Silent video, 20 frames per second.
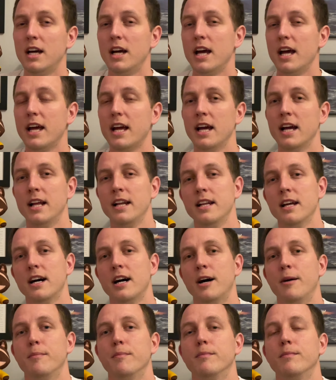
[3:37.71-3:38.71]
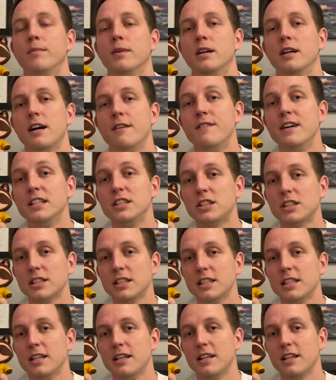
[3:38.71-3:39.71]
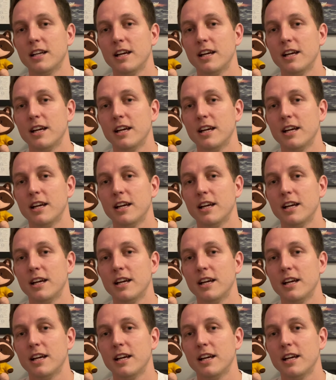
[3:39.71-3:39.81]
and eventually